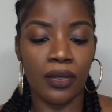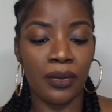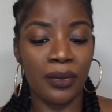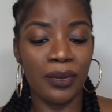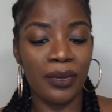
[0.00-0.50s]

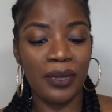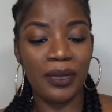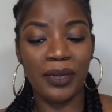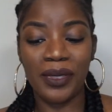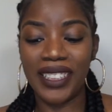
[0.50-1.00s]

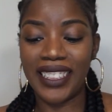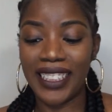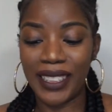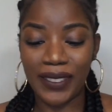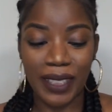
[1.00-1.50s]
What's
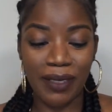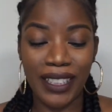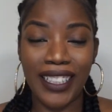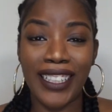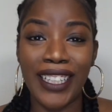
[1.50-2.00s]
this gonna be
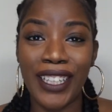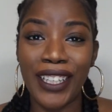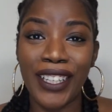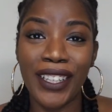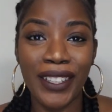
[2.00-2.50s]
looking
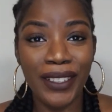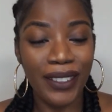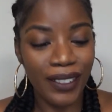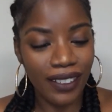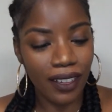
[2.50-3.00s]

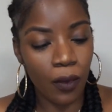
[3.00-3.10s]
cute?